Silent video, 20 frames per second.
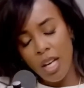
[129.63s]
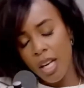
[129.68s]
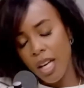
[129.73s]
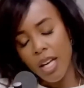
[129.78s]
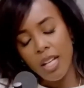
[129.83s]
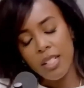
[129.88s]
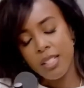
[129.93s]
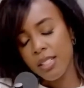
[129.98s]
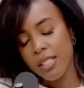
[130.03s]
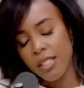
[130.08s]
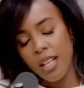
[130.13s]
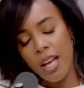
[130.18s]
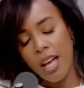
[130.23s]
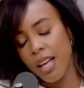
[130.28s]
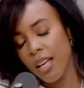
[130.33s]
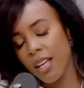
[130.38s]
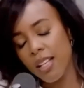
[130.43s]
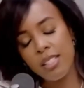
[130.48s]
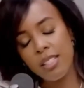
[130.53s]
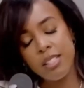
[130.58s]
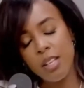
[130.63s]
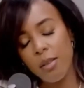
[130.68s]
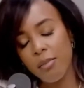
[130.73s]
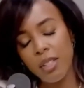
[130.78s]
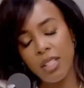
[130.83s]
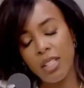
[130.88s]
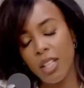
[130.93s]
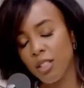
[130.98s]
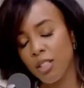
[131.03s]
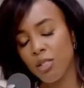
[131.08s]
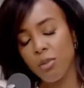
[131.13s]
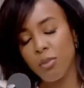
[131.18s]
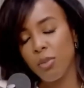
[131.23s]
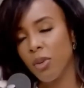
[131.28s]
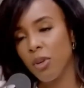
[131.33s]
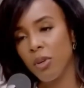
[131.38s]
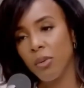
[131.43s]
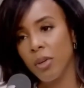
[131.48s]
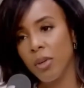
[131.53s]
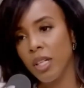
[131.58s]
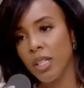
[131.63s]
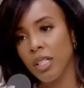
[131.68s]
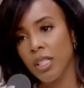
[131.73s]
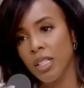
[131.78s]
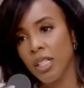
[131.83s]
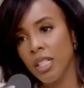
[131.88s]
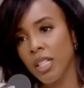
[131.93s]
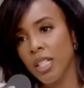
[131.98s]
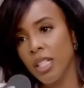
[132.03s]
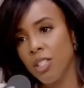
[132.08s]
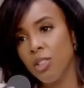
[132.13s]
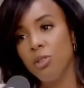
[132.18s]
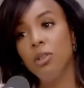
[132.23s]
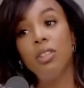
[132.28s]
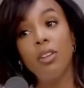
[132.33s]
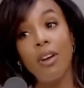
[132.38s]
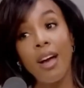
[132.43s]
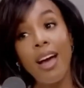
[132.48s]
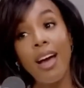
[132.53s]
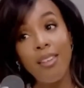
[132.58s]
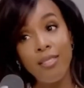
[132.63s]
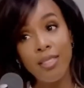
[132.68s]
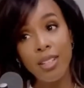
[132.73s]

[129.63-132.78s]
encapsulated the defining narrative of an artist eager to